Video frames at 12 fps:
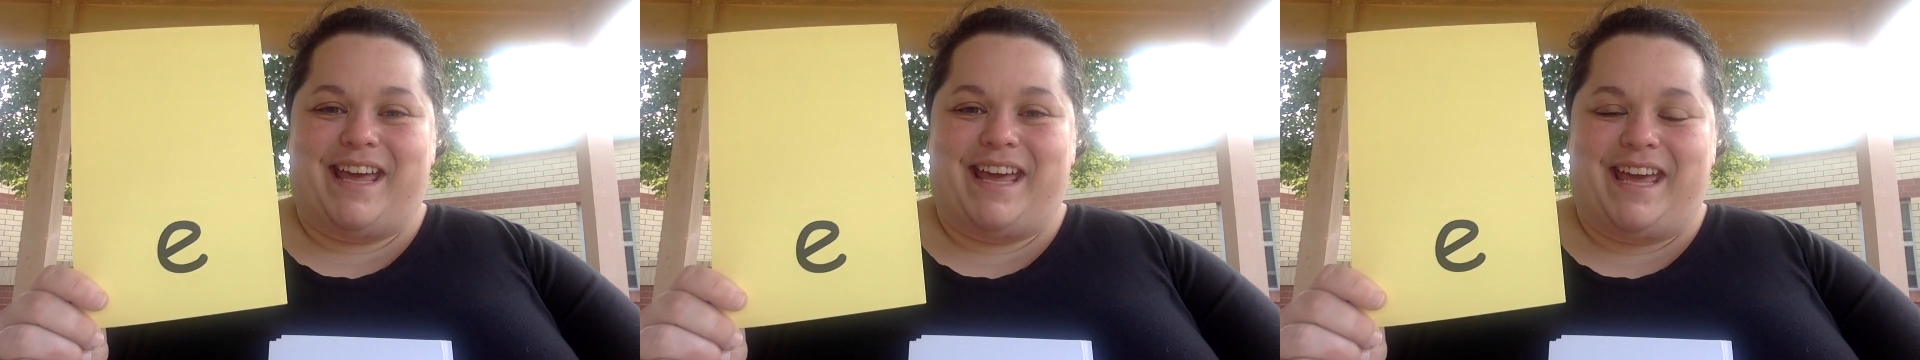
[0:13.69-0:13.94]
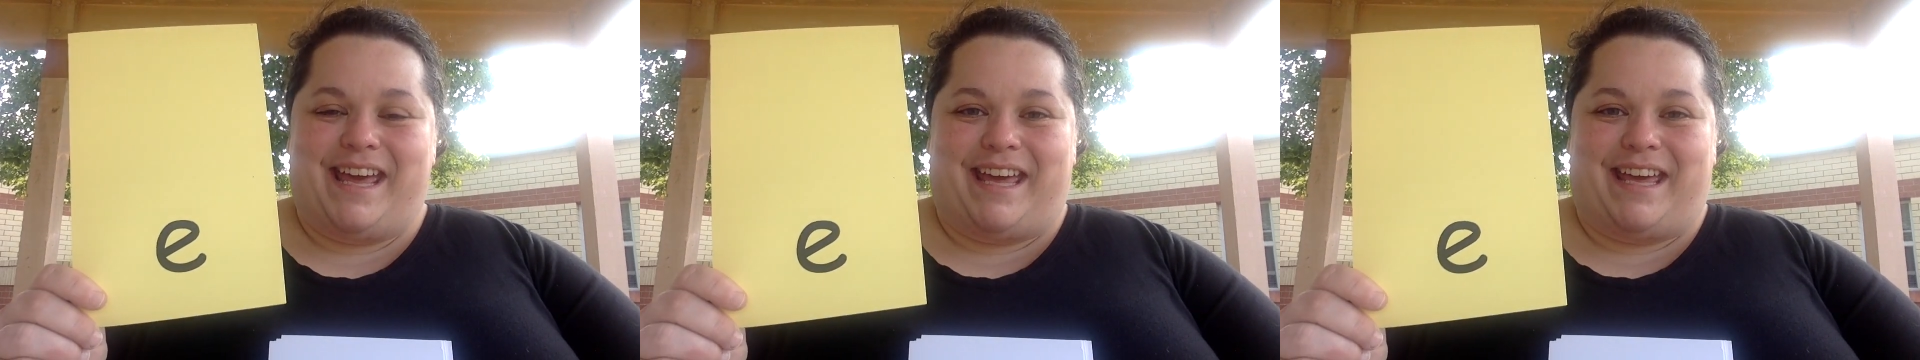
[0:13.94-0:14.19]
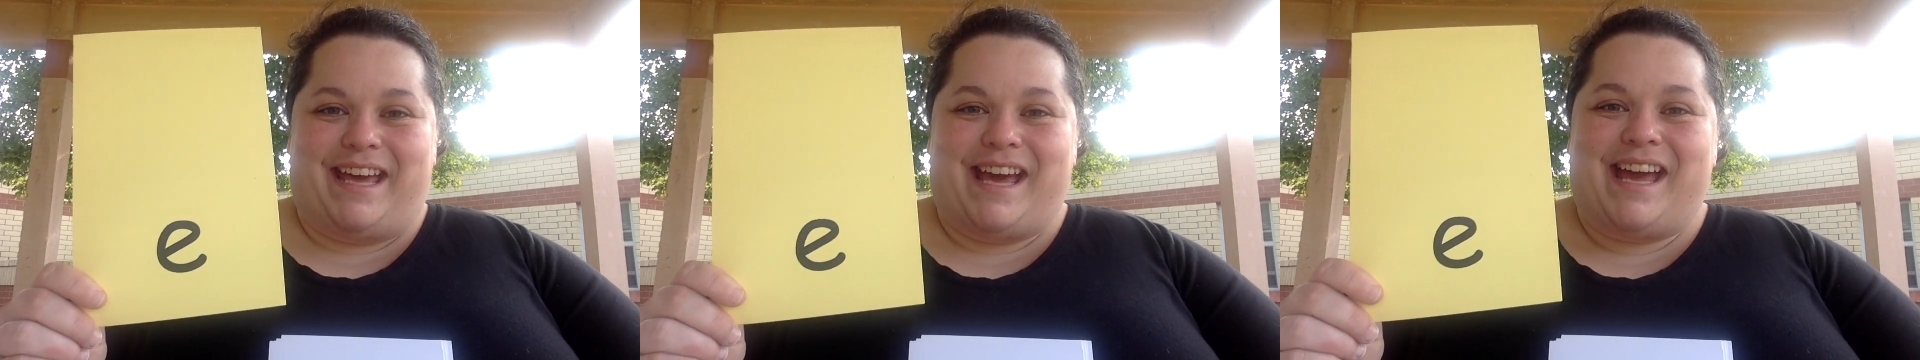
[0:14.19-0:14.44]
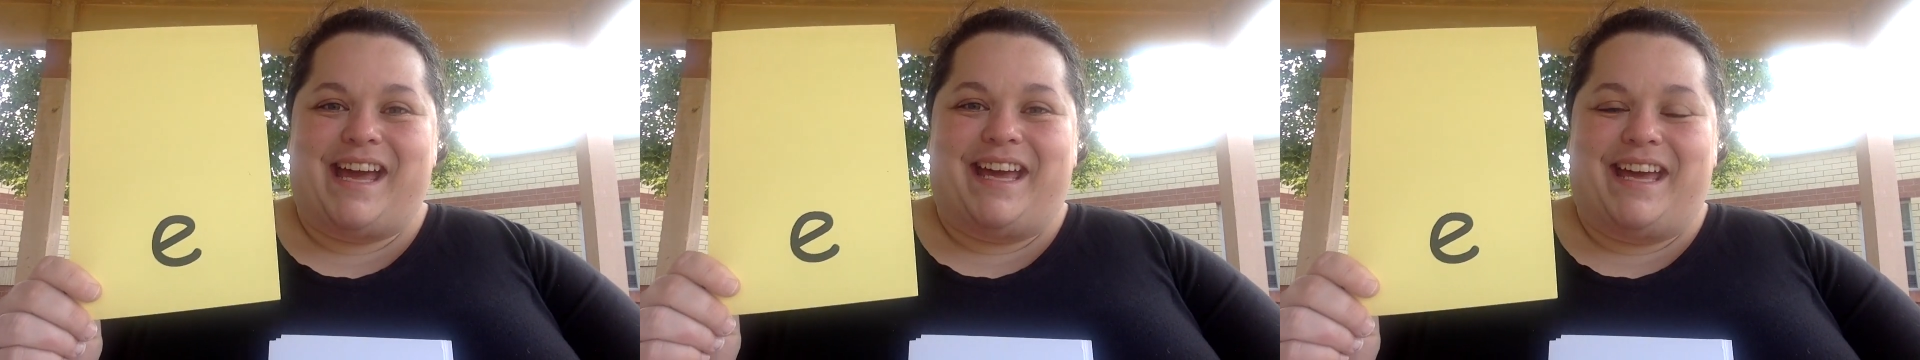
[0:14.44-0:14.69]
E.
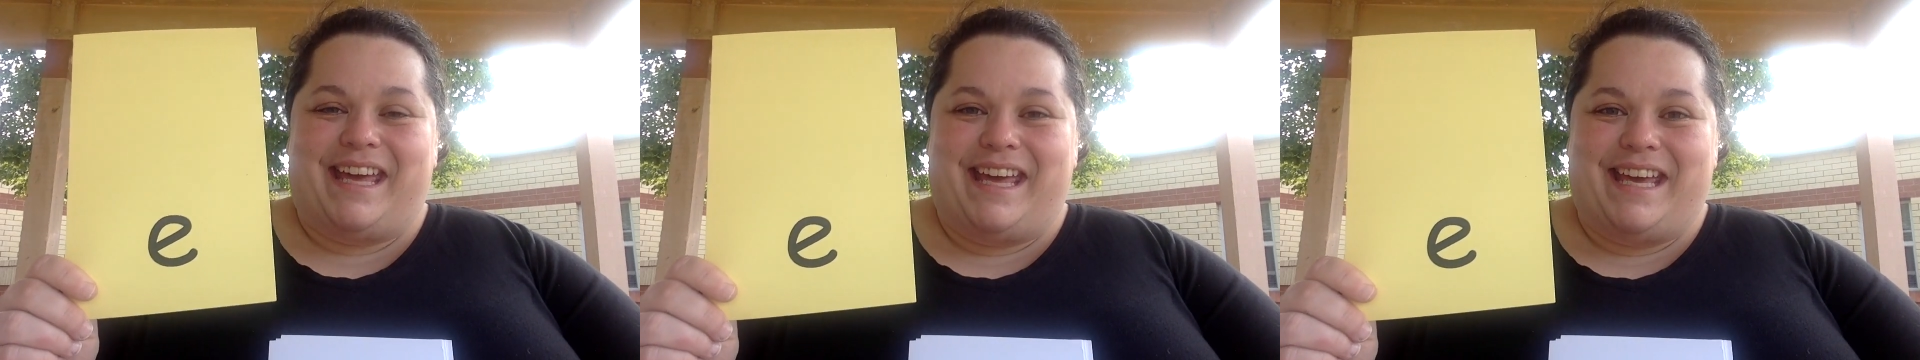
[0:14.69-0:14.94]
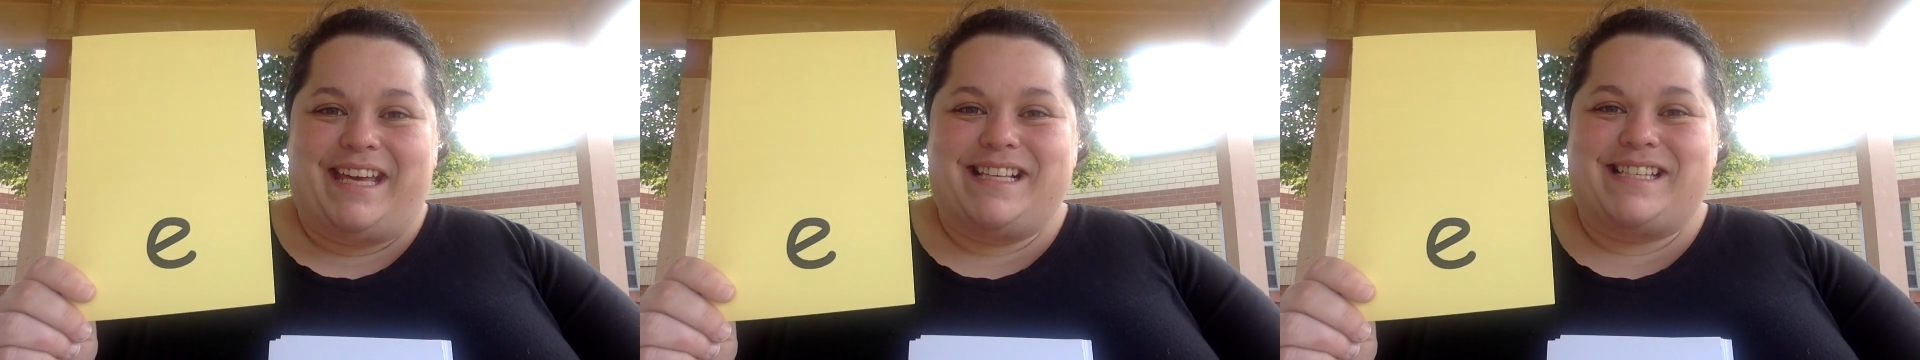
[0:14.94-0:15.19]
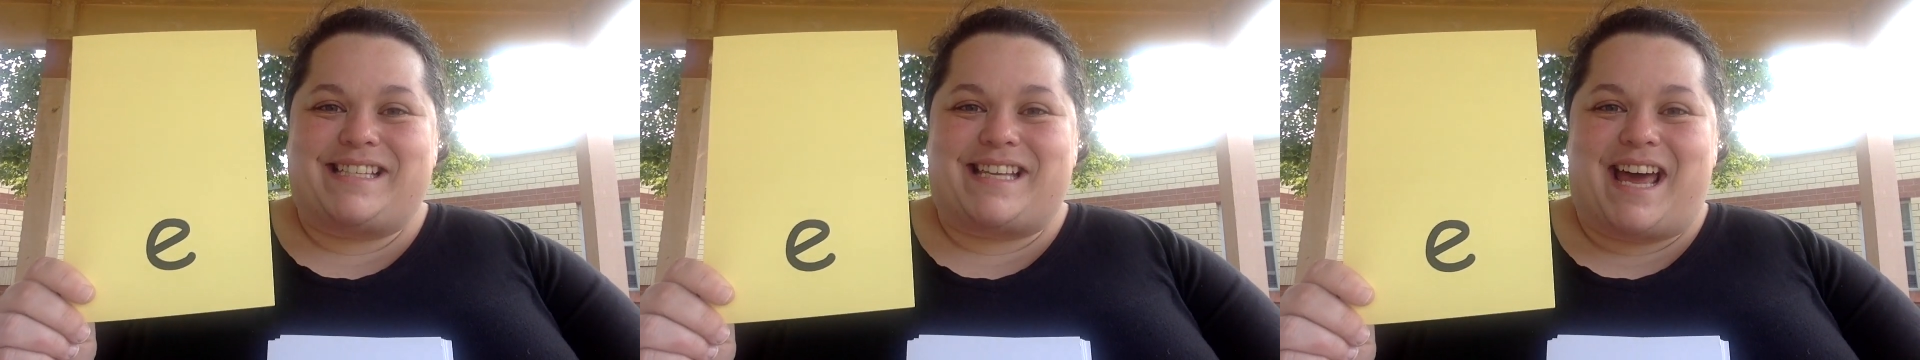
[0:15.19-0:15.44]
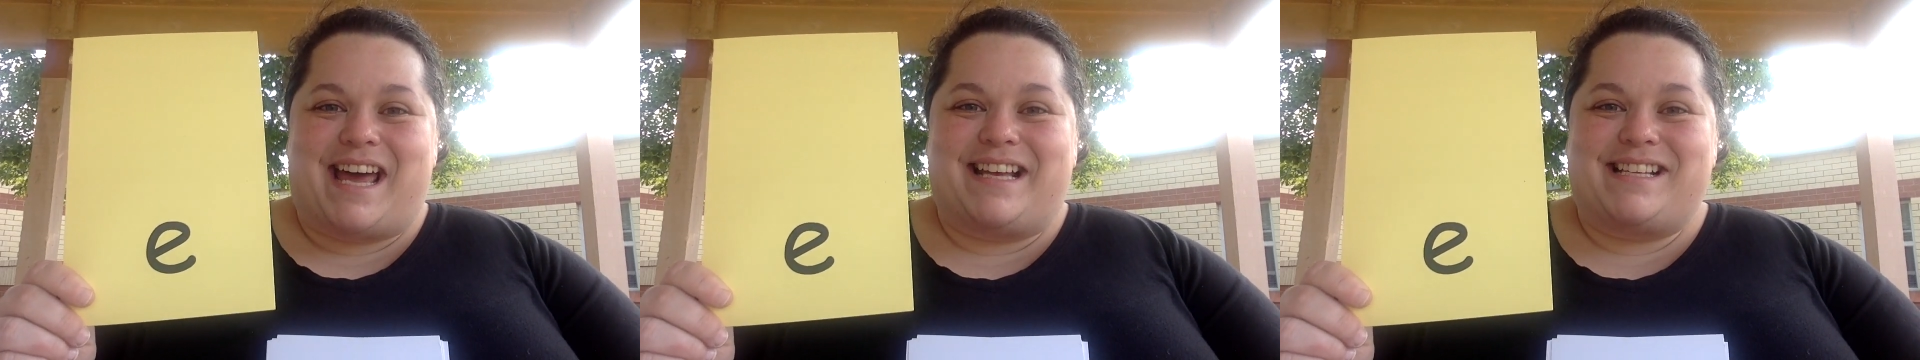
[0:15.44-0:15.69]
E
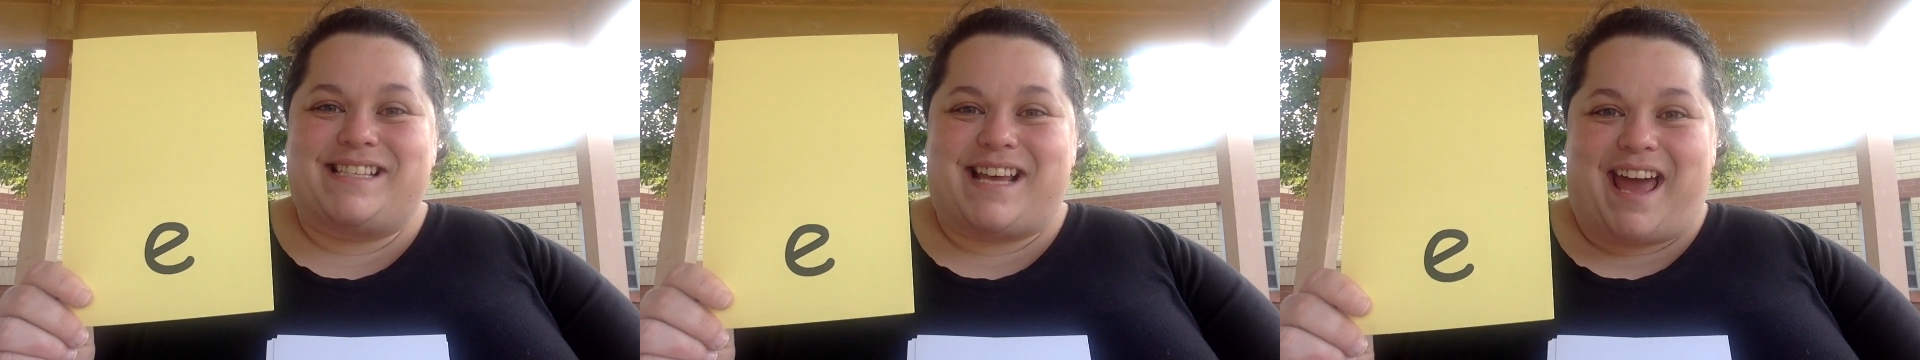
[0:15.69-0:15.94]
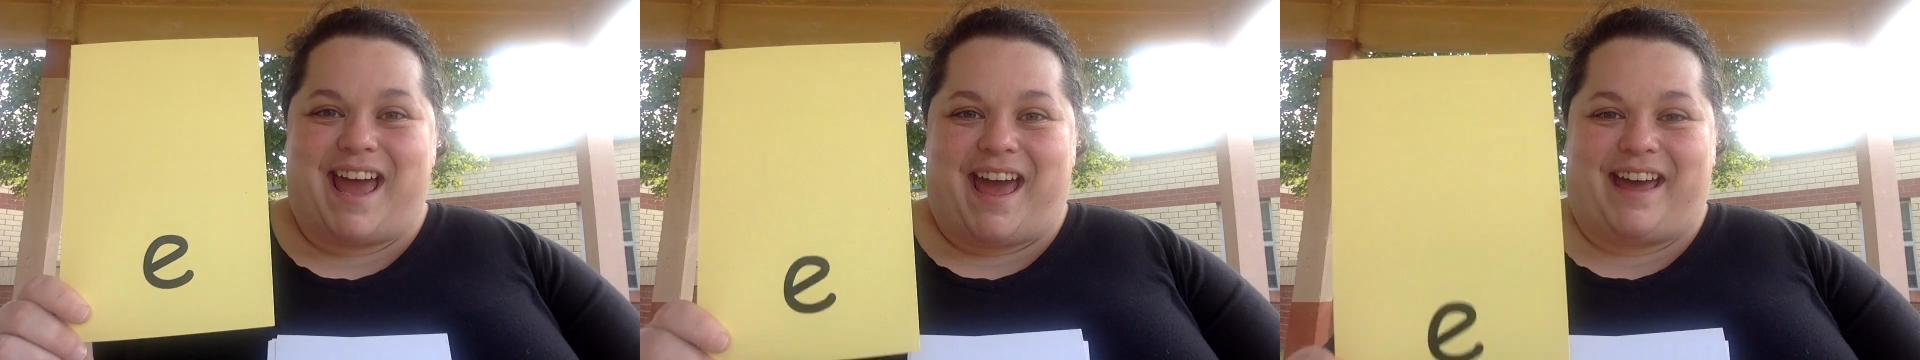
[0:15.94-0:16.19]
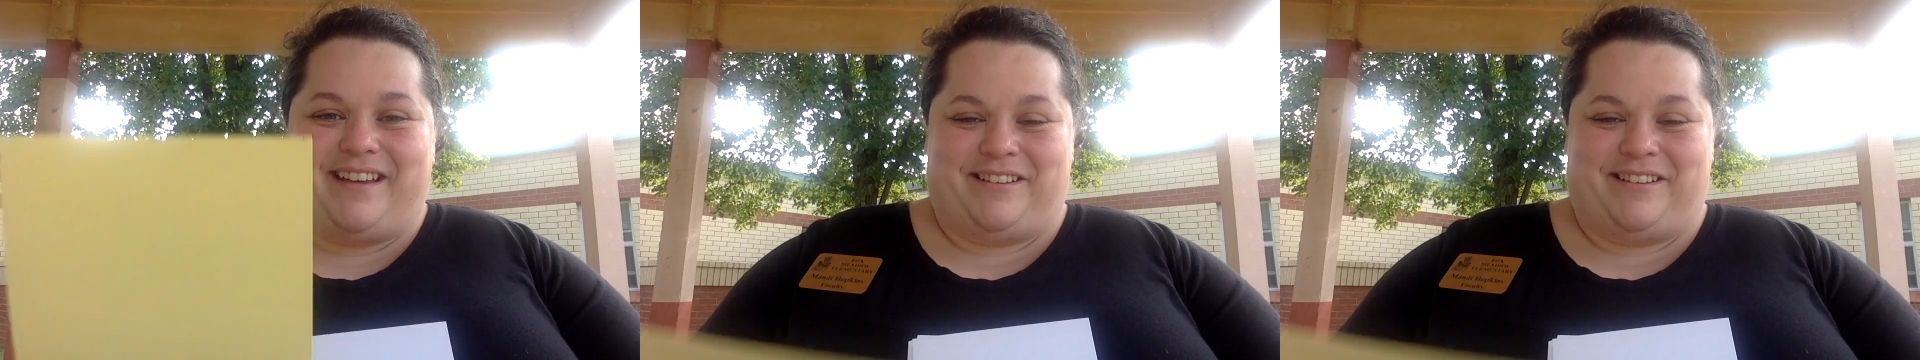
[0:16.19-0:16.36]
says eh.